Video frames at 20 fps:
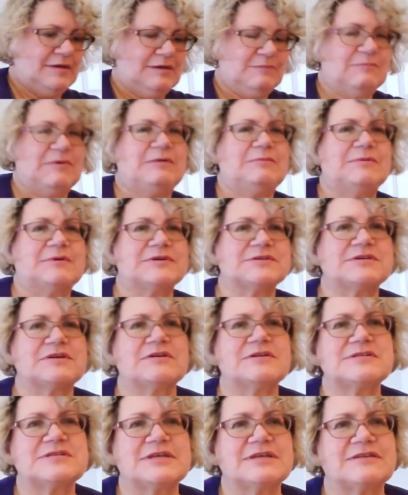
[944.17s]
Maybe because I've got
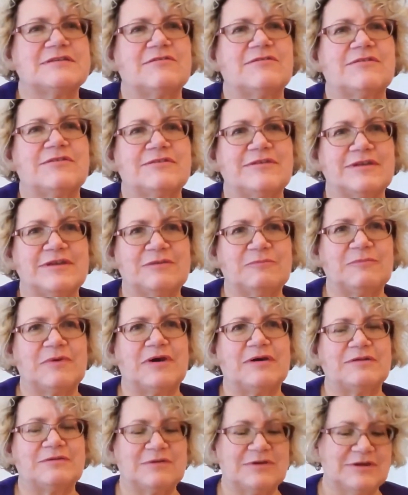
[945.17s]
to sit there and think
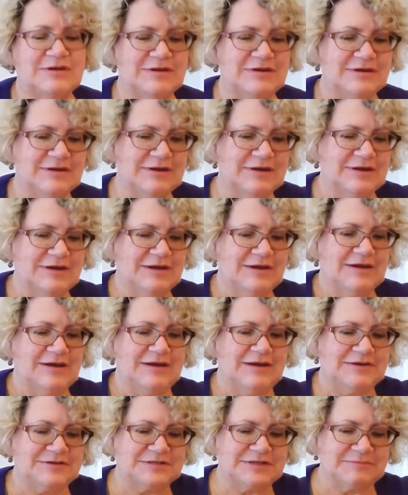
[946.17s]
about it
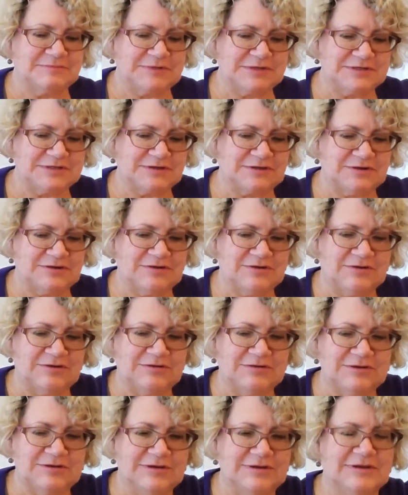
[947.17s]
as I'm knitting
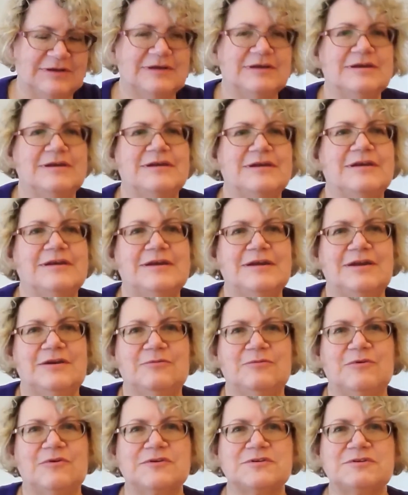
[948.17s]
along.
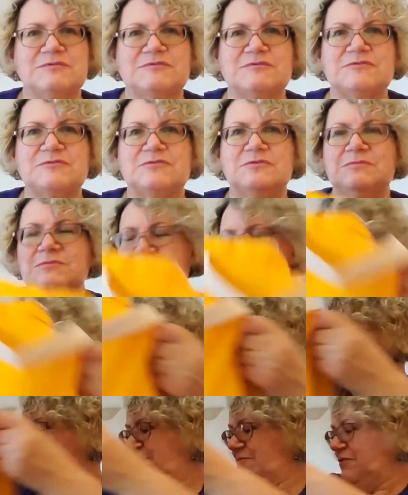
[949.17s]
Whereas if normal
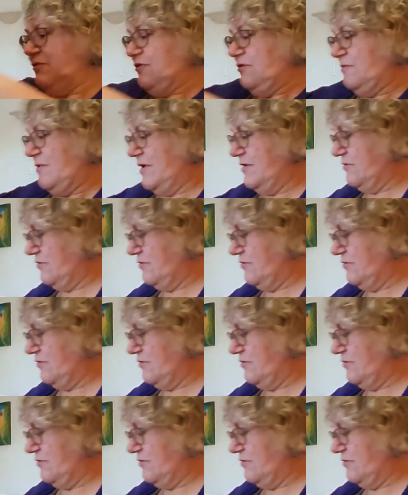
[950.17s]
knit 1 purl 1